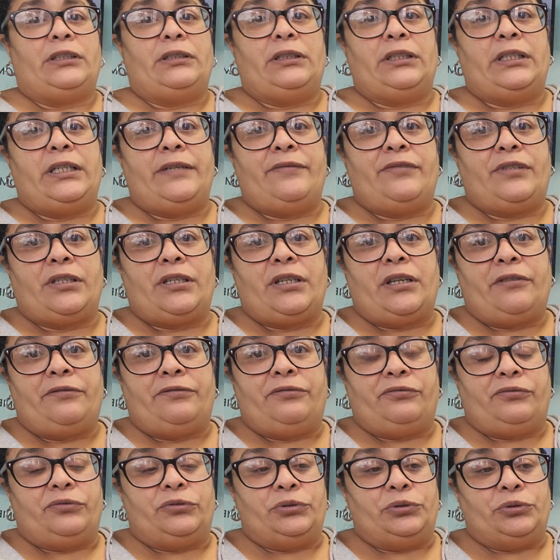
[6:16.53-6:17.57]
Leaves
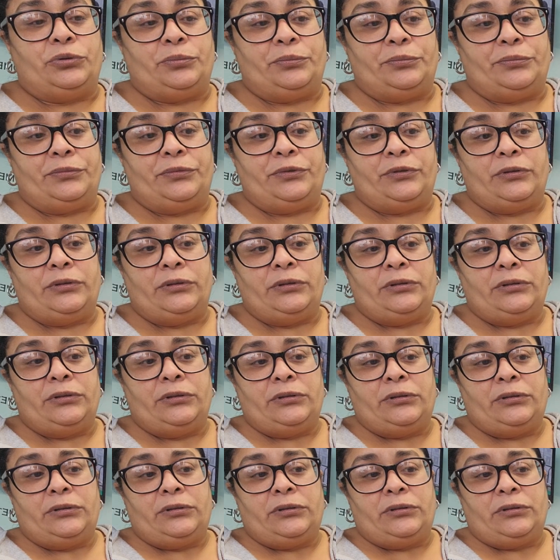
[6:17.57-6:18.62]
enough room
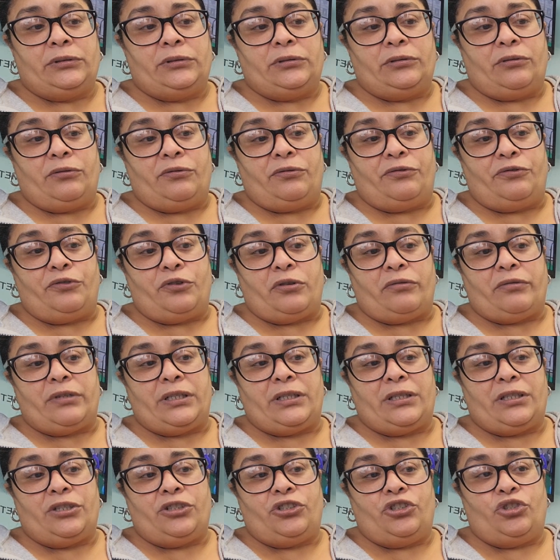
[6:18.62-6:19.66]
for
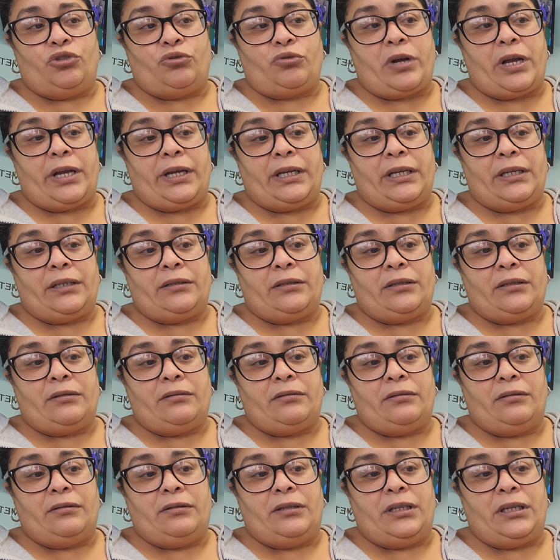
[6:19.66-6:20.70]
it to drain
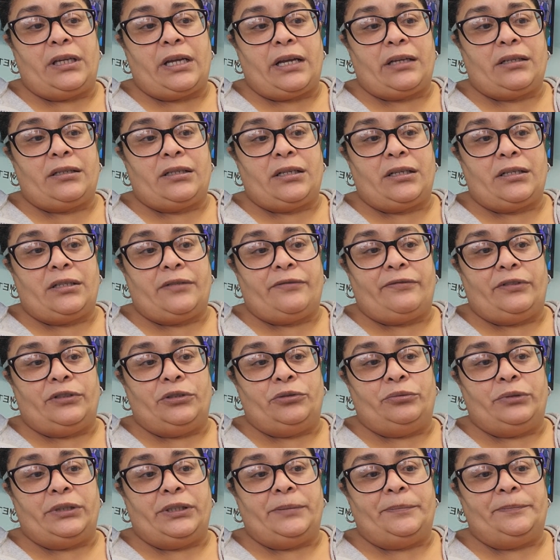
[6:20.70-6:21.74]
the excess
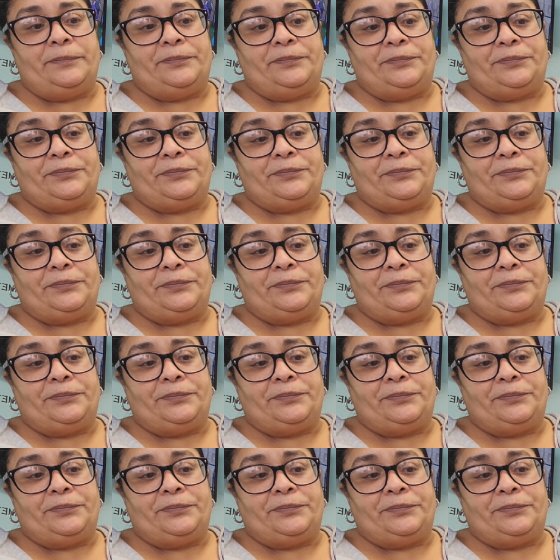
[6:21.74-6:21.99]
fluid.